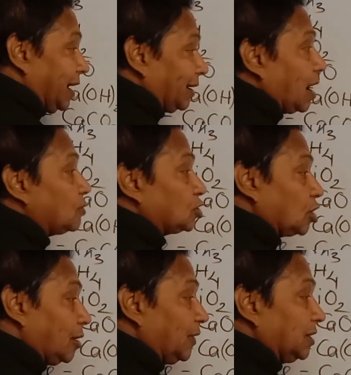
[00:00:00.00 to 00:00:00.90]
I'll count
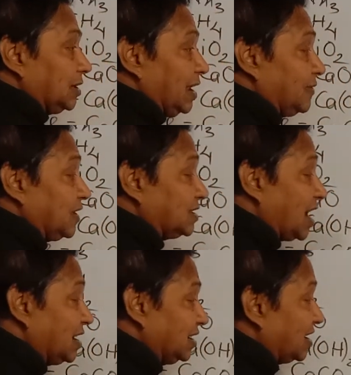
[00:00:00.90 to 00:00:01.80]
sulfate in left hand
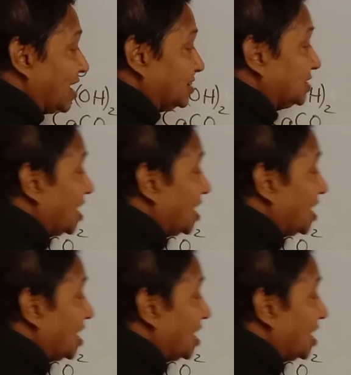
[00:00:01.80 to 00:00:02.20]
side and right